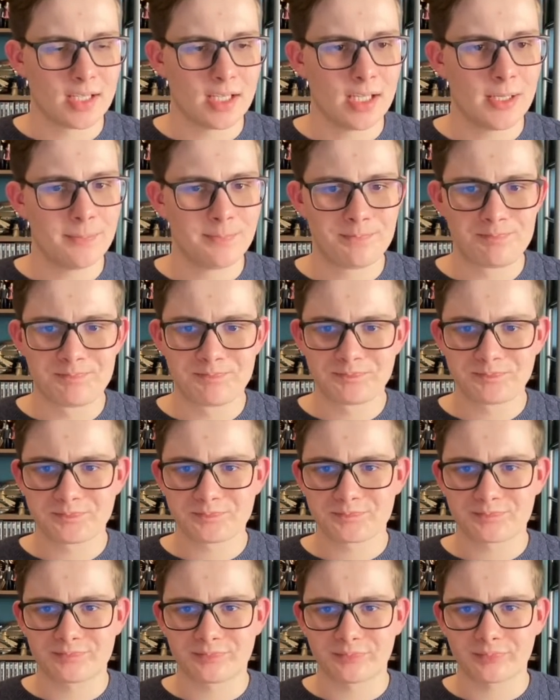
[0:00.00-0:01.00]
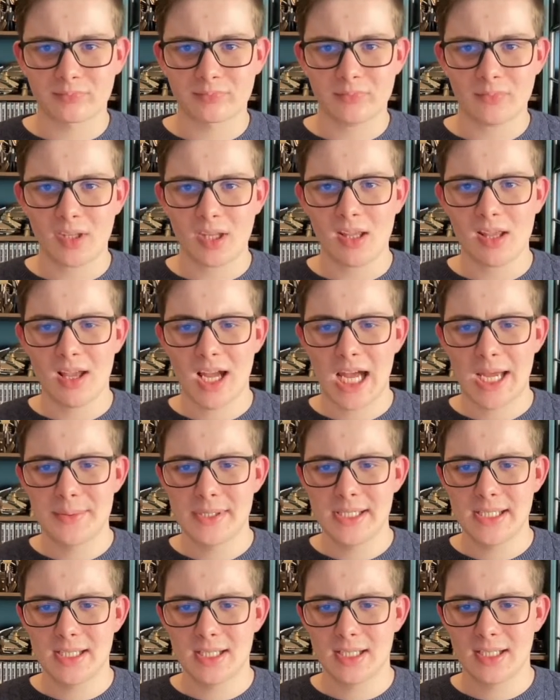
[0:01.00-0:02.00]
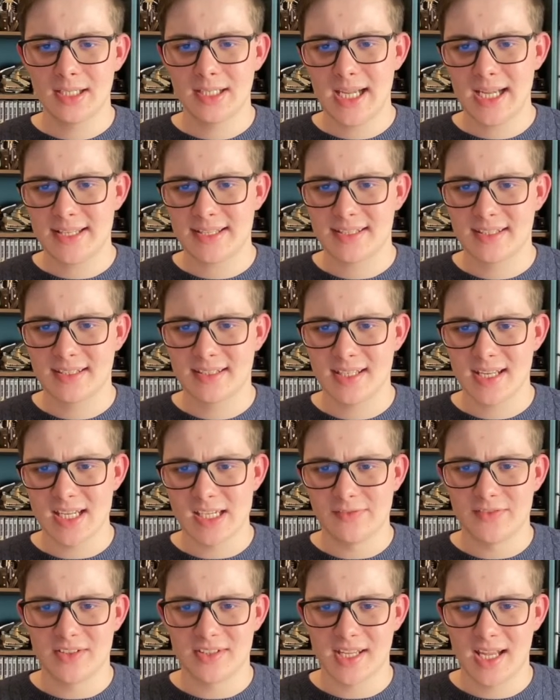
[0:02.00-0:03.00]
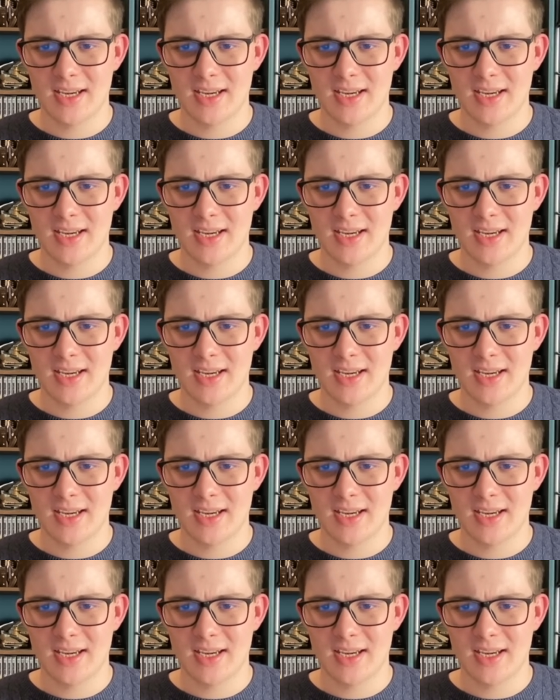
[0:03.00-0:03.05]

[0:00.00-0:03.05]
Um, I mean, let's see if there's